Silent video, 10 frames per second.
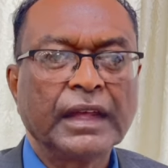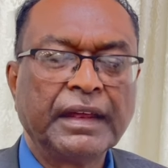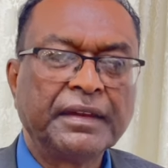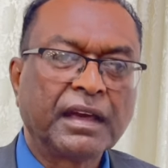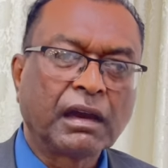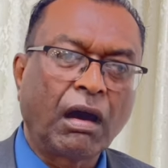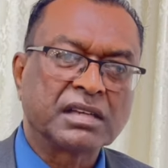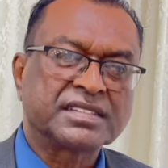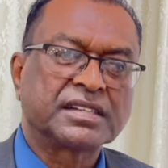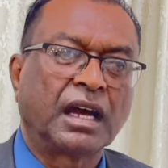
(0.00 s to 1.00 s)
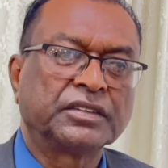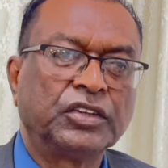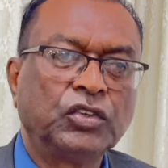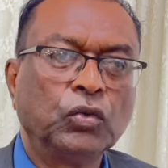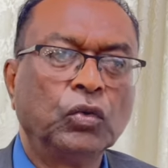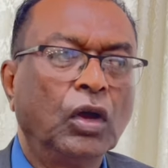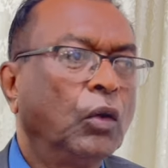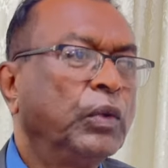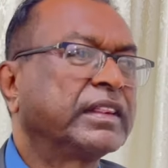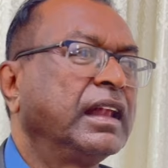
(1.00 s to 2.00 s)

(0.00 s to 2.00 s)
that the cost got to do with a